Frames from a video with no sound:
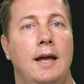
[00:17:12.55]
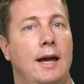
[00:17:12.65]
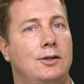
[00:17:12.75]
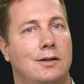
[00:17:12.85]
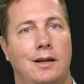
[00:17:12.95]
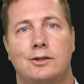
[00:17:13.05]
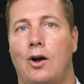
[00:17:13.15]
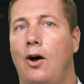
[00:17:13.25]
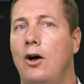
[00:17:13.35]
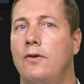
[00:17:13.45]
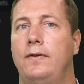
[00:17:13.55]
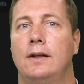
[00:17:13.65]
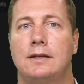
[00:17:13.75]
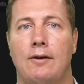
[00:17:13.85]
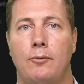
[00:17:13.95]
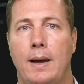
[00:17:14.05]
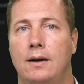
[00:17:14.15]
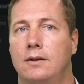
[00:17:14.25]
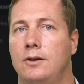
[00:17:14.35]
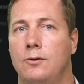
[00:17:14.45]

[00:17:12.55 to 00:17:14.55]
It just lists all the fields alphabetically.